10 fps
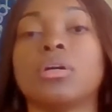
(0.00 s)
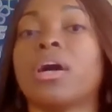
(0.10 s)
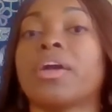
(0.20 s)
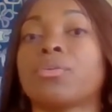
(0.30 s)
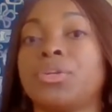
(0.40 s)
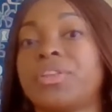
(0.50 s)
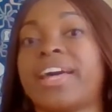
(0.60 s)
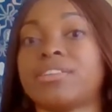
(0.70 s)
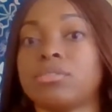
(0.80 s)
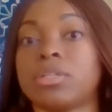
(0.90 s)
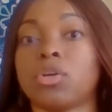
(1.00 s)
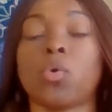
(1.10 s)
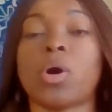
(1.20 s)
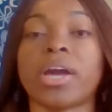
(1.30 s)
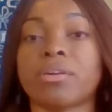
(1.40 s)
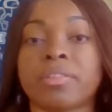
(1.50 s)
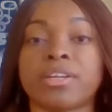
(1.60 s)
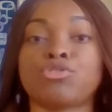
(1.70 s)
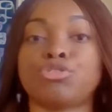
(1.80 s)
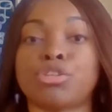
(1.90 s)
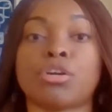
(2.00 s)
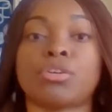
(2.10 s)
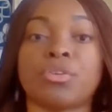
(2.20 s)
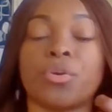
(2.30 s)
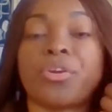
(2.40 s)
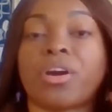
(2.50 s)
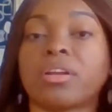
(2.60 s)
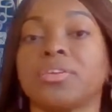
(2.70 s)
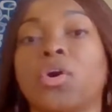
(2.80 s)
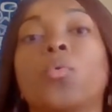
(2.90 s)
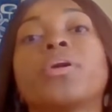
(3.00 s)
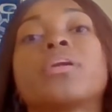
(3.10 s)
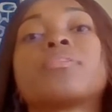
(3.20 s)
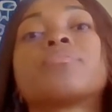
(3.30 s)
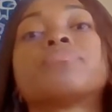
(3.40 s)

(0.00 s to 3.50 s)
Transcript: iron that. Go iron that shirt, or you're not going.